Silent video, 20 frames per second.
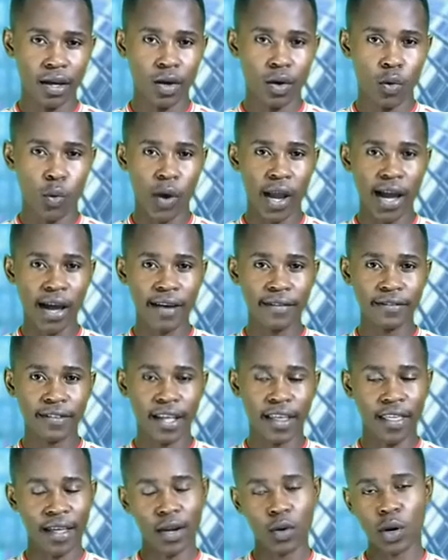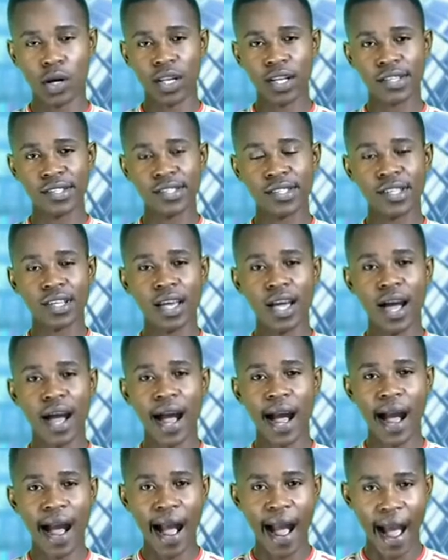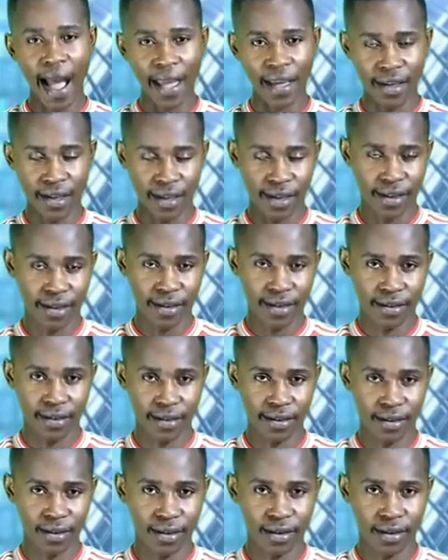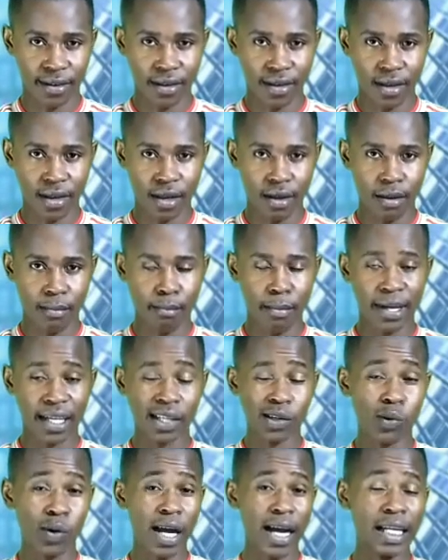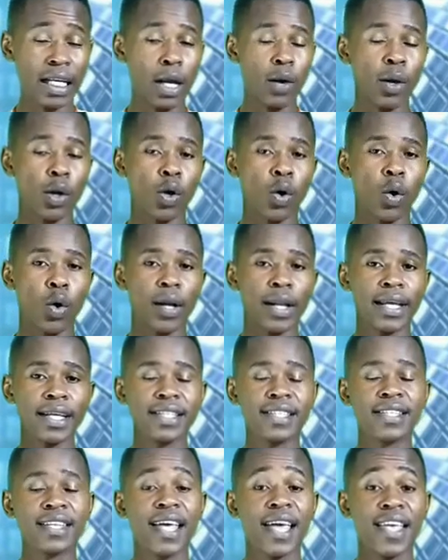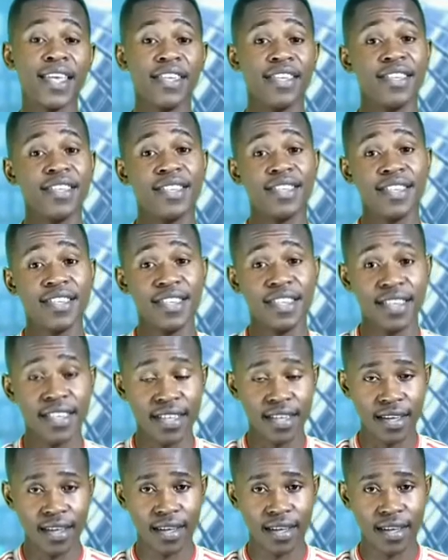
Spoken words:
We have the third one is I, but in Luganda we call it Y.